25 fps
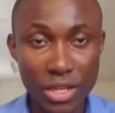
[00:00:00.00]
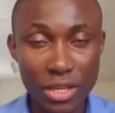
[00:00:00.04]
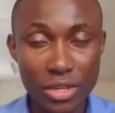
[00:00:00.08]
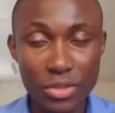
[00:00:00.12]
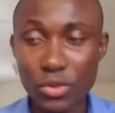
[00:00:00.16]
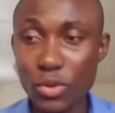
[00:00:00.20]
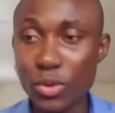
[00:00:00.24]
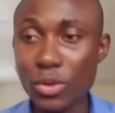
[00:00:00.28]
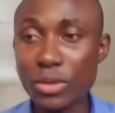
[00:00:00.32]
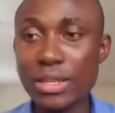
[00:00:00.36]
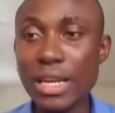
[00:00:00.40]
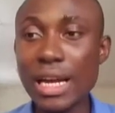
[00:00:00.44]

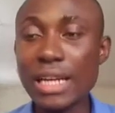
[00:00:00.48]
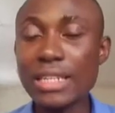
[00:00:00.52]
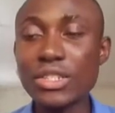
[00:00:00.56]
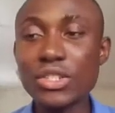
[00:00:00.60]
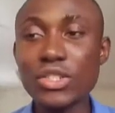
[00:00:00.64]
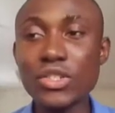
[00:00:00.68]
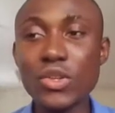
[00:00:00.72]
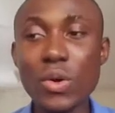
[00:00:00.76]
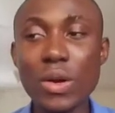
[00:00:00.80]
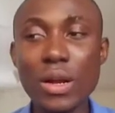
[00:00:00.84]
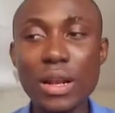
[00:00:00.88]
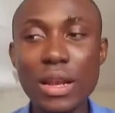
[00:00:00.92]
So that
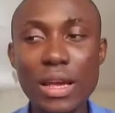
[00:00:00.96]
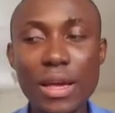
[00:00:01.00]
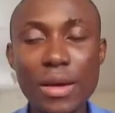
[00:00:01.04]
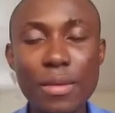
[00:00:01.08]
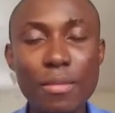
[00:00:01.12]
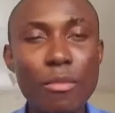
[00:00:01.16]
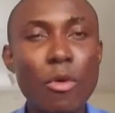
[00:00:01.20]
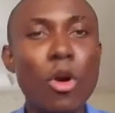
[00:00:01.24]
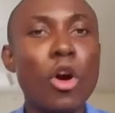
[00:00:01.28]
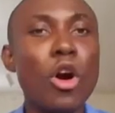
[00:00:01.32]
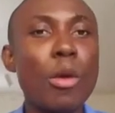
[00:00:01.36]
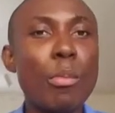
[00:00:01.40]
is so clear.
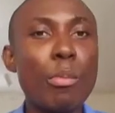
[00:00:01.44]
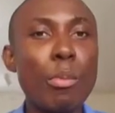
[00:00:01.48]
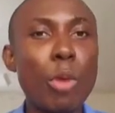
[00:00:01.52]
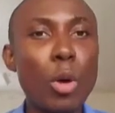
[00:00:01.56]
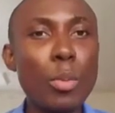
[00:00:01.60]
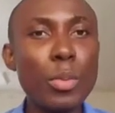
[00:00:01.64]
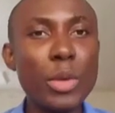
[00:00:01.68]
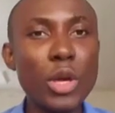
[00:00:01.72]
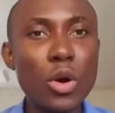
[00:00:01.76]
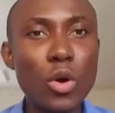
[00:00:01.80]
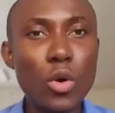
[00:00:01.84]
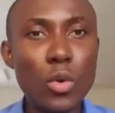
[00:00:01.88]

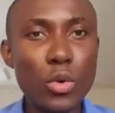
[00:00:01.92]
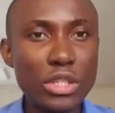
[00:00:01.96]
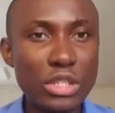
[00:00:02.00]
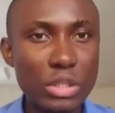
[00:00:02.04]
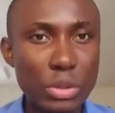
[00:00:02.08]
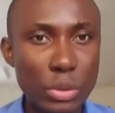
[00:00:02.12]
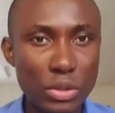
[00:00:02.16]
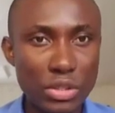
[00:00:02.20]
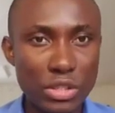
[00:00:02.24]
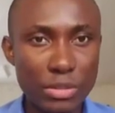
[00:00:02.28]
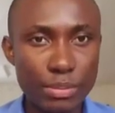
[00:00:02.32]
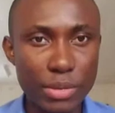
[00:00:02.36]
Mommy always
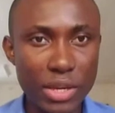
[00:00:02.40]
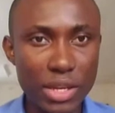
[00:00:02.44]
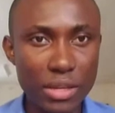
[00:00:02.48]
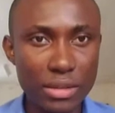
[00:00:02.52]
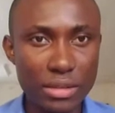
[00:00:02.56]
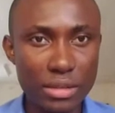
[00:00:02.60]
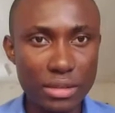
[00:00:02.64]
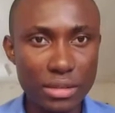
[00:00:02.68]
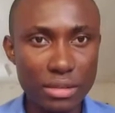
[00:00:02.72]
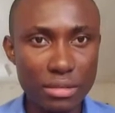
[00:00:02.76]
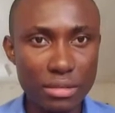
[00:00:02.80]
knows best.